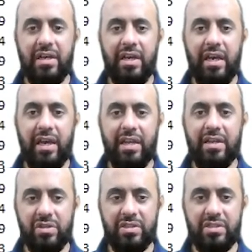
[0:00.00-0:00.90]
and
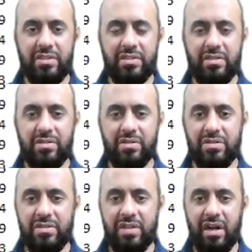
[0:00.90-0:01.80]
this is the
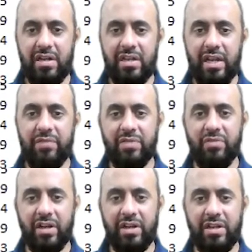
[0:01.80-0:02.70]
result and
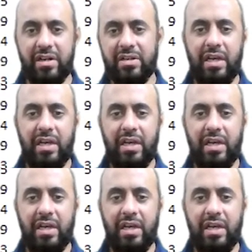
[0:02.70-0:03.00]
what i did